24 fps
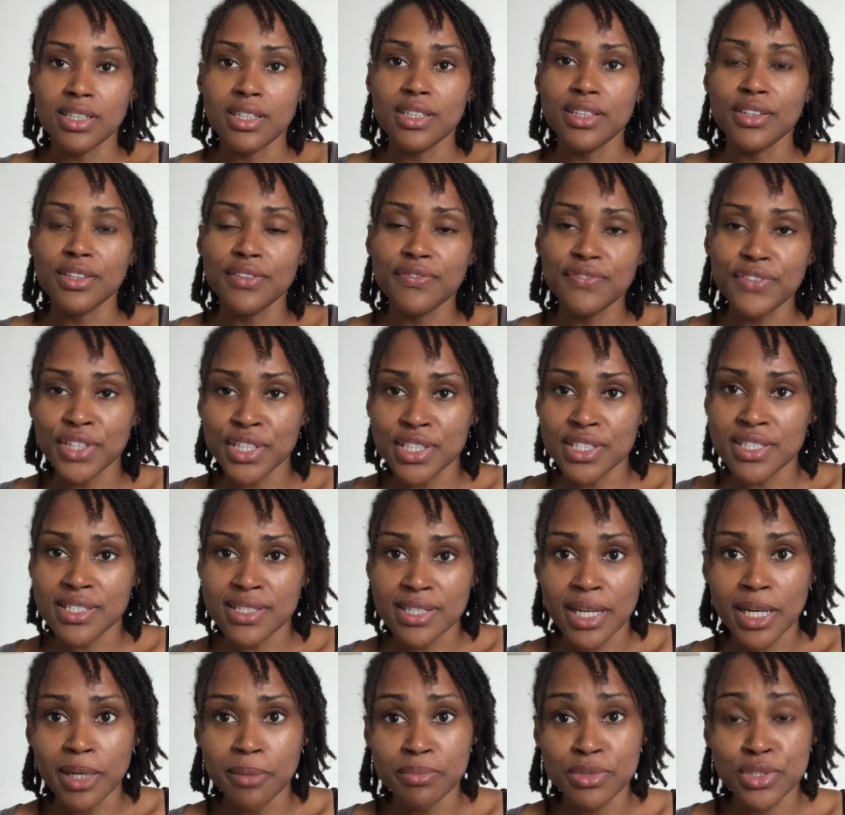The first
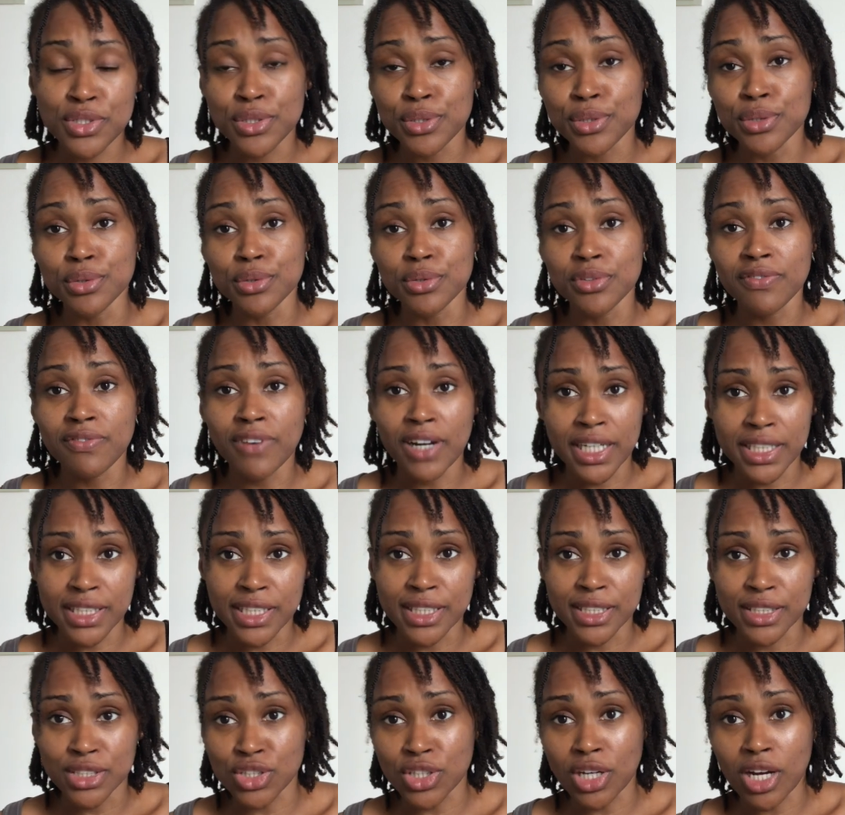step to finding a
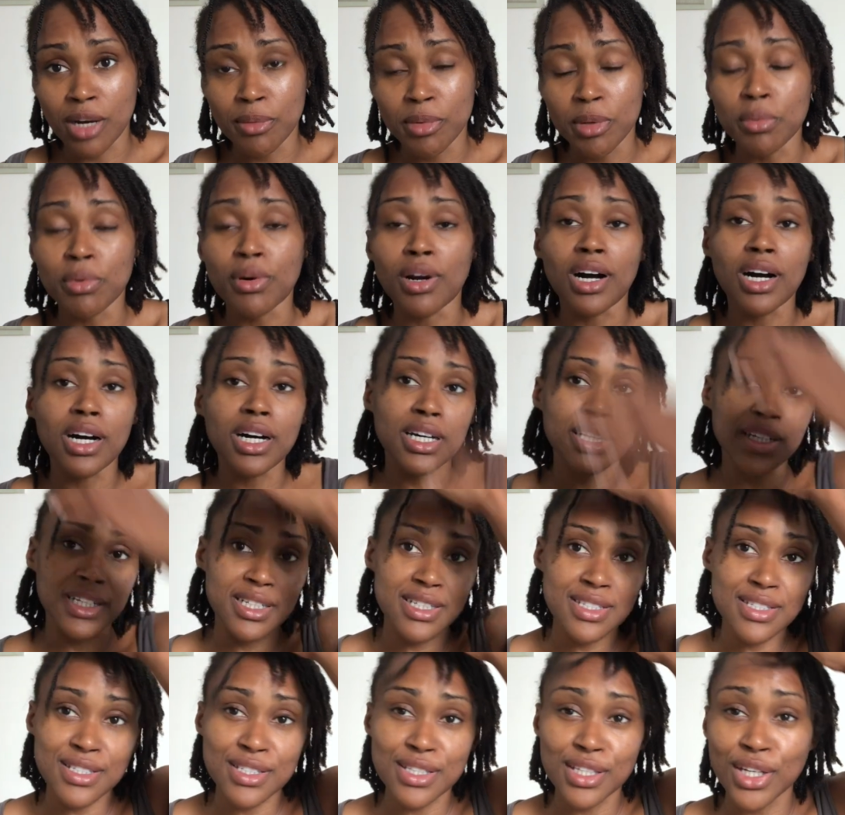job abroad
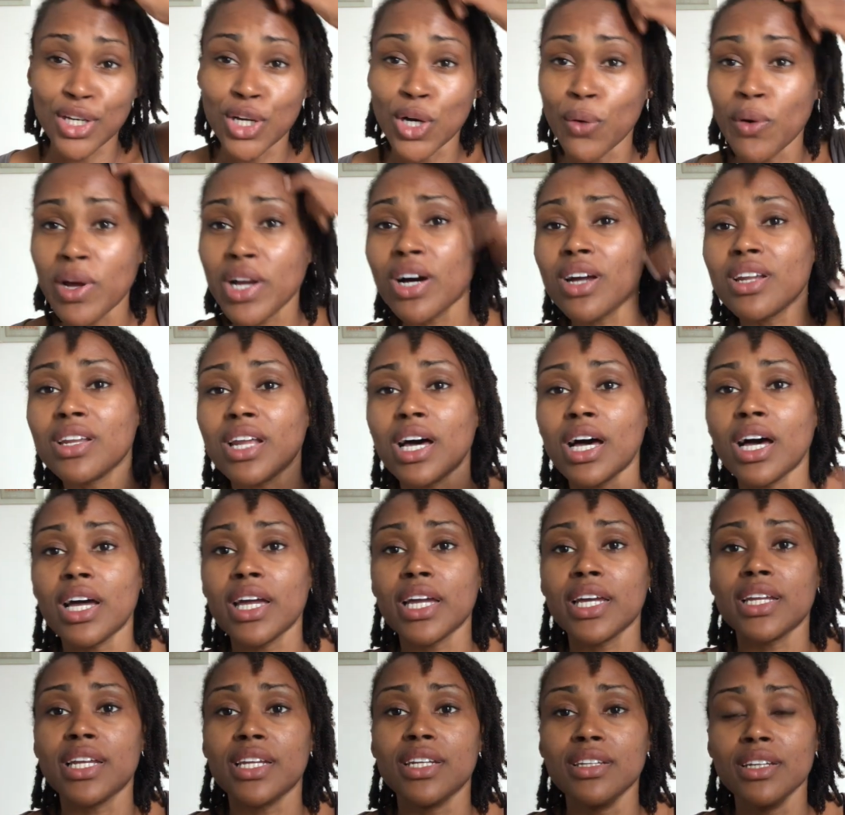is going online
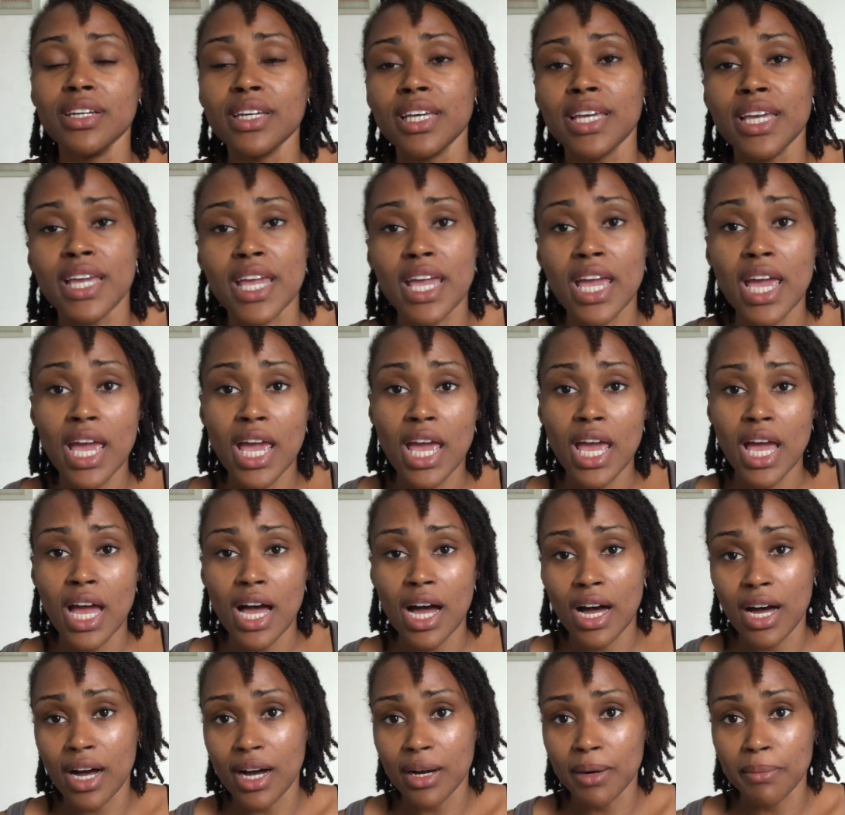and looking
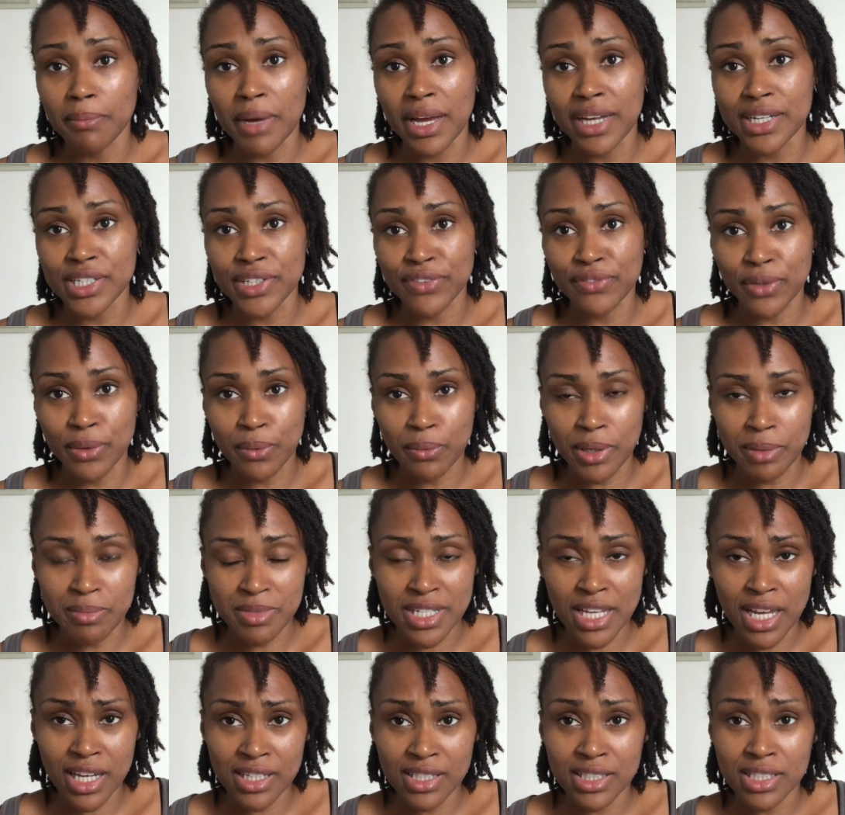at different
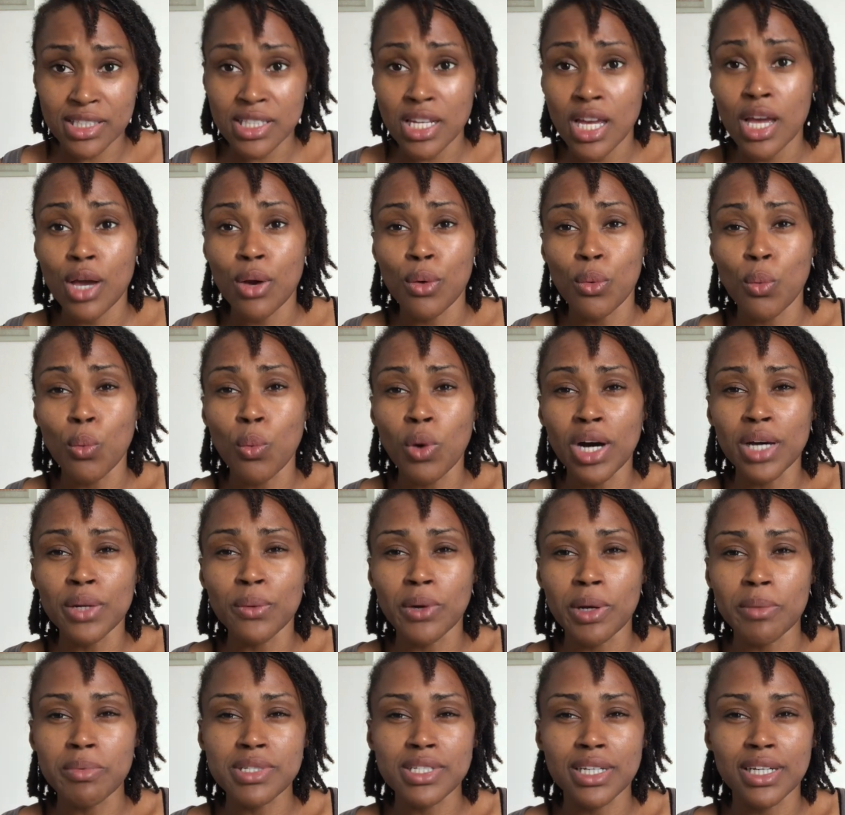websites. One
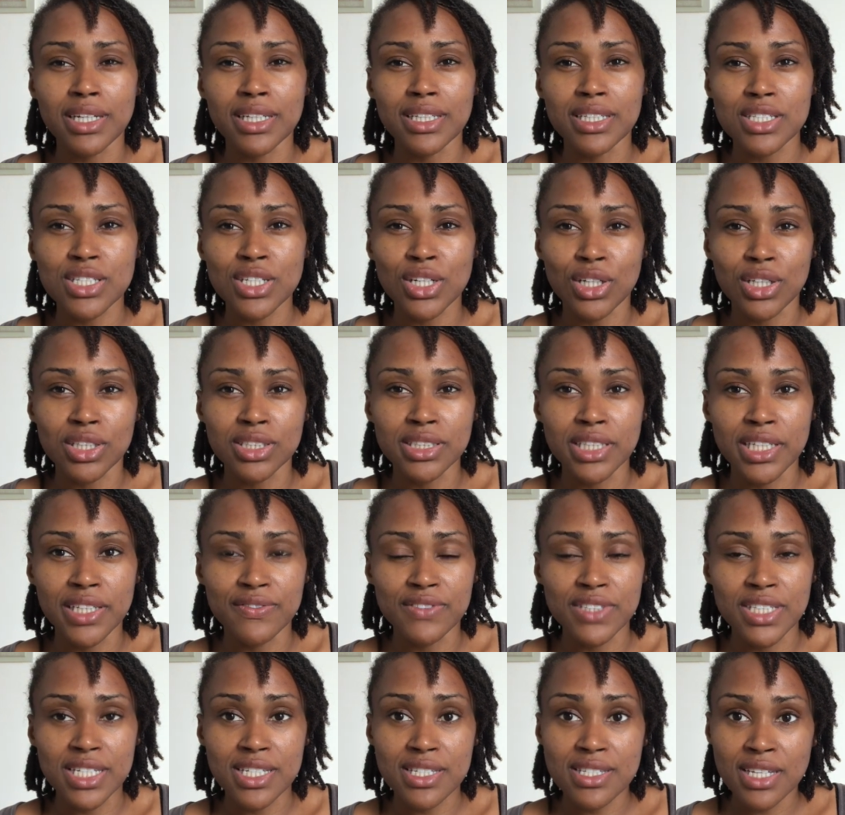website is called Dave's
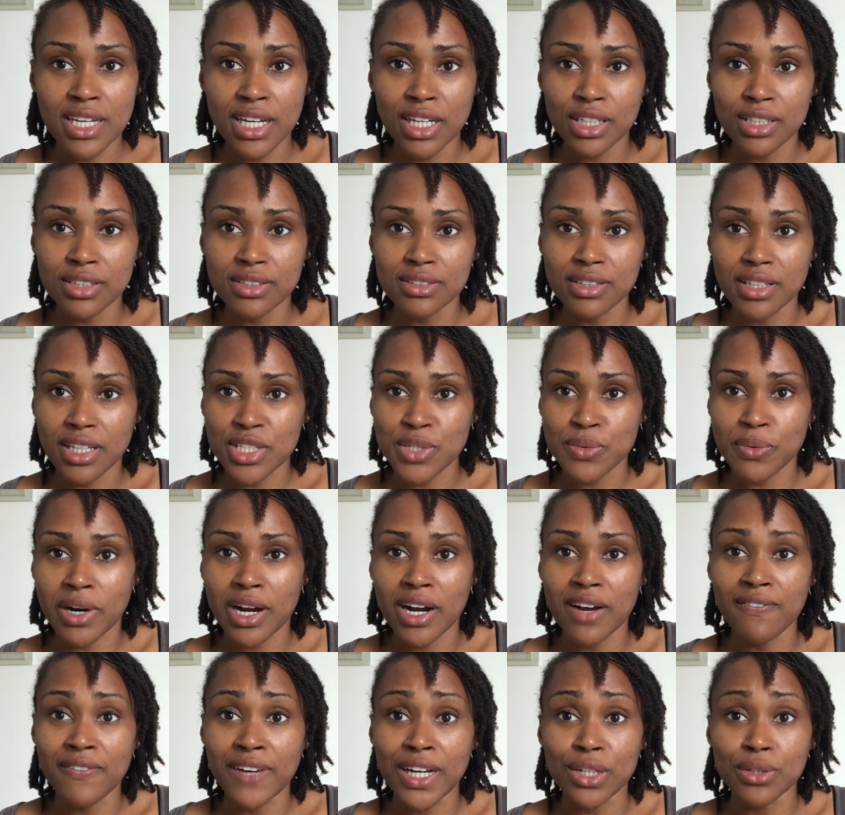ESL. That's where
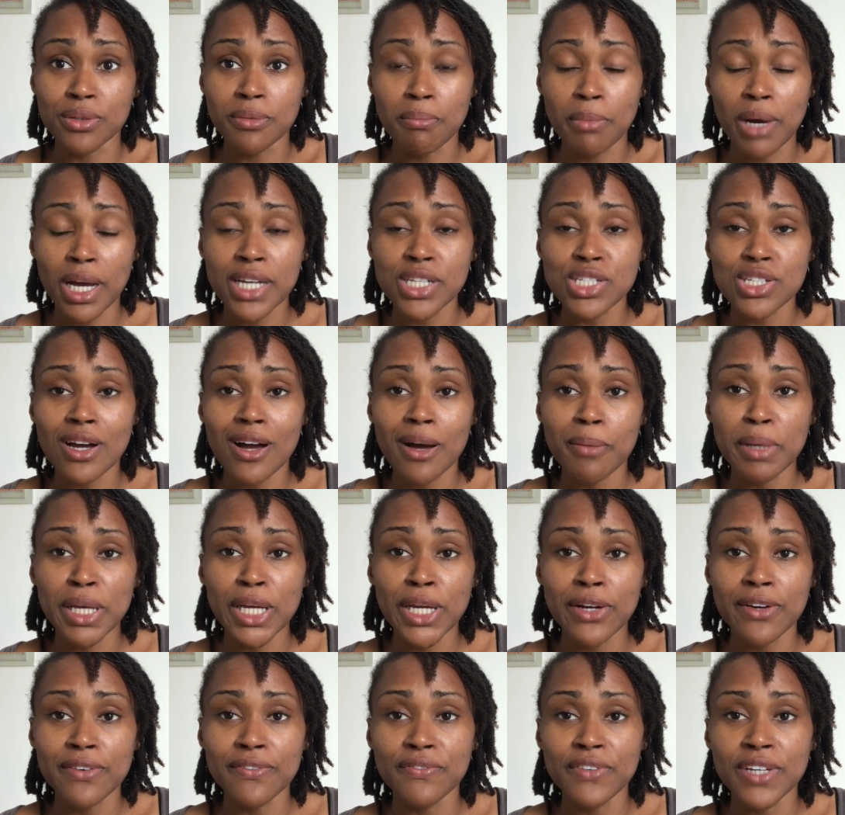I found my job here
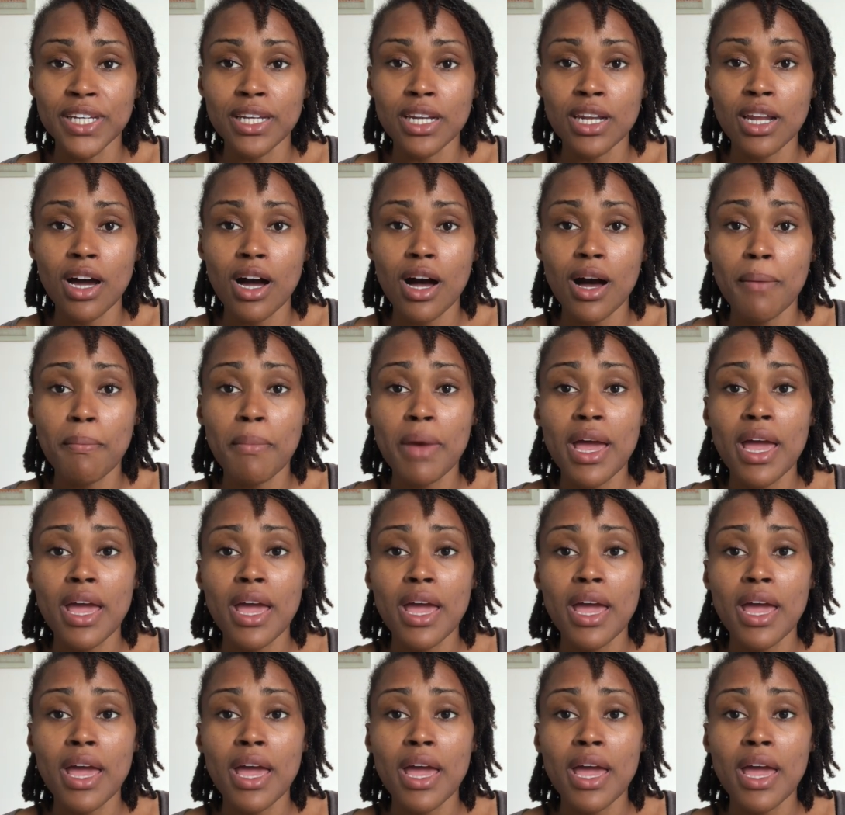in Vietnam.